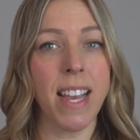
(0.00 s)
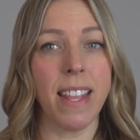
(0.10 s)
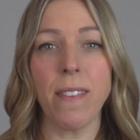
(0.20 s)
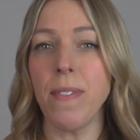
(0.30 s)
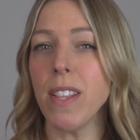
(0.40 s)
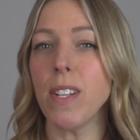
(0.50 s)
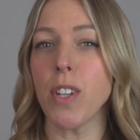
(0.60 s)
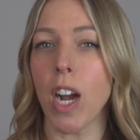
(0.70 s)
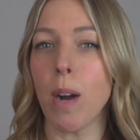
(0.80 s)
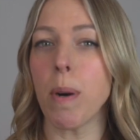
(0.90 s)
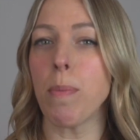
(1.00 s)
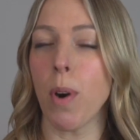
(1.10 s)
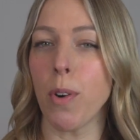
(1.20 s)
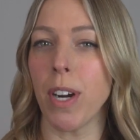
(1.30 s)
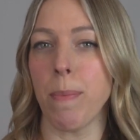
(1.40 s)
that fit the job or
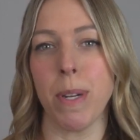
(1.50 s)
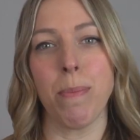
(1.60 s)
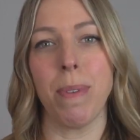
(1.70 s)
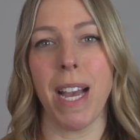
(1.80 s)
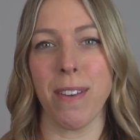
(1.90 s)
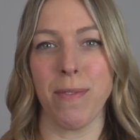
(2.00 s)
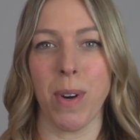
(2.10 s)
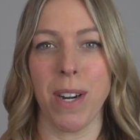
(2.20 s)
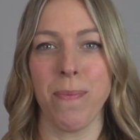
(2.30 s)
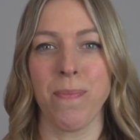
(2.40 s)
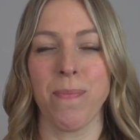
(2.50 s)
program you're applying for.